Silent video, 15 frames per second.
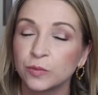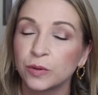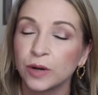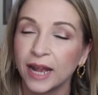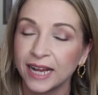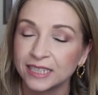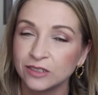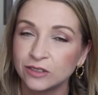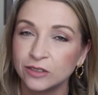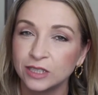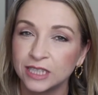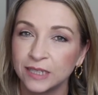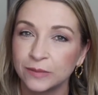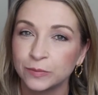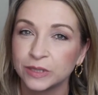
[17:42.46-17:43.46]
practical
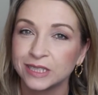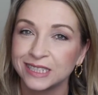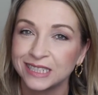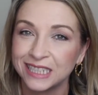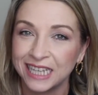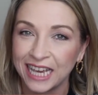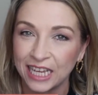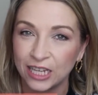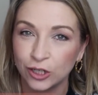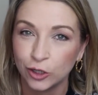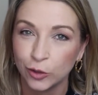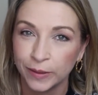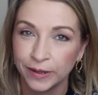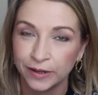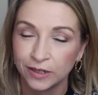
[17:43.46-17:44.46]
tips to gain
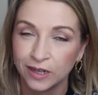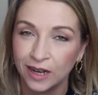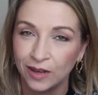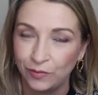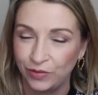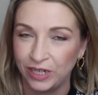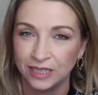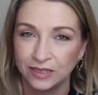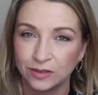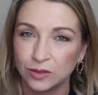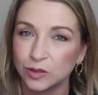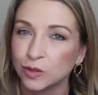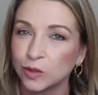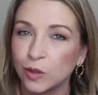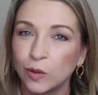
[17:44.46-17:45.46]
career confidence.
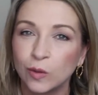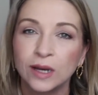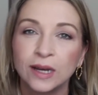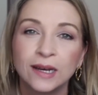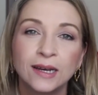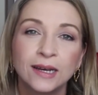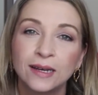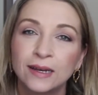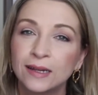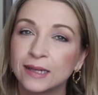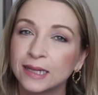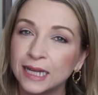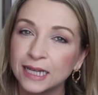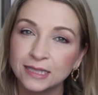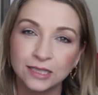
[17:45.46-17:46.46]
So
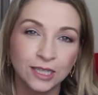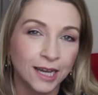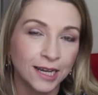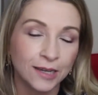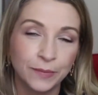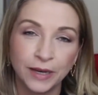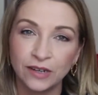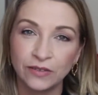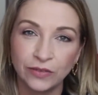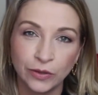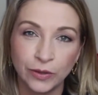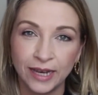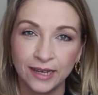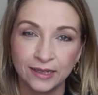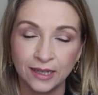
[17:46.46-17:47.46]
let's talk about if you
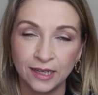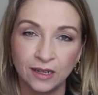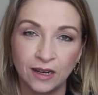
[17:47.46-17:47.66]
get laid